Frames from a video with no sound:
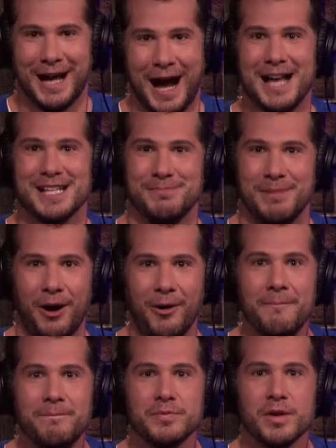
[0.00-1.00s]
Cosmo.
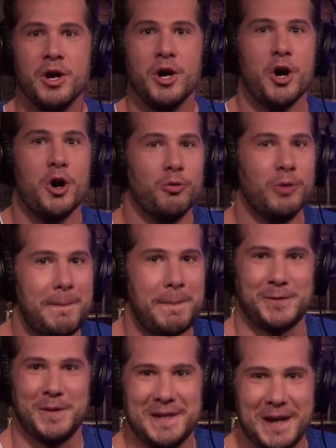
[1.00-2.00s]
Cosmopolitan. Right
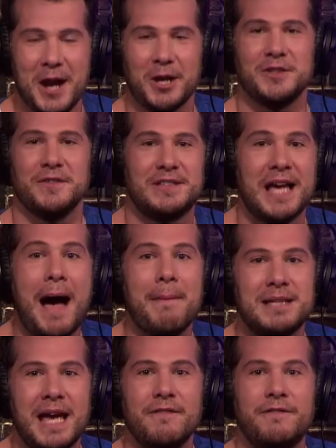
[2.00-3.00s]
between the articles of
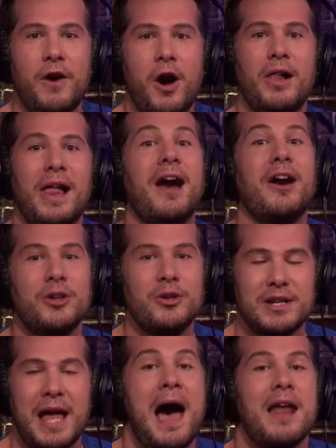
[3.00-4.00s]
top ten fall hairdos
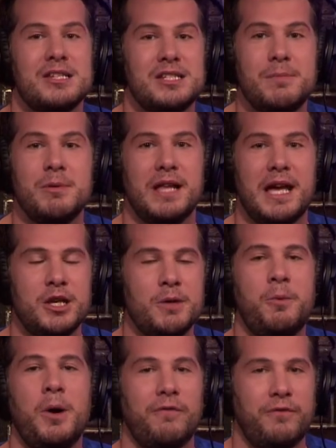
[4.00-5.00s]
and how to stimulate your
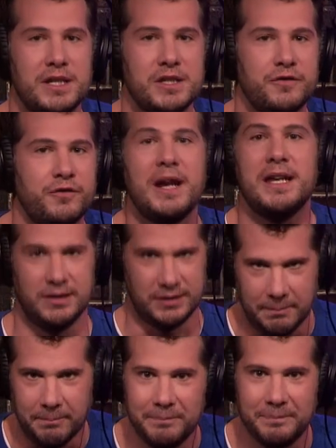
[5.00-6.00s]
boyfriend's
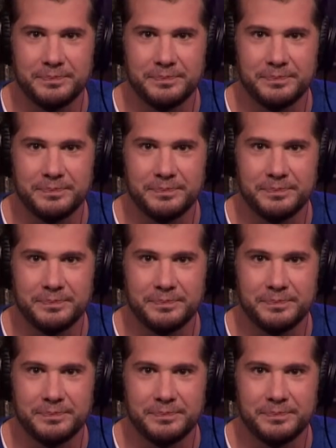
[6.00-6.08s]
frenulum.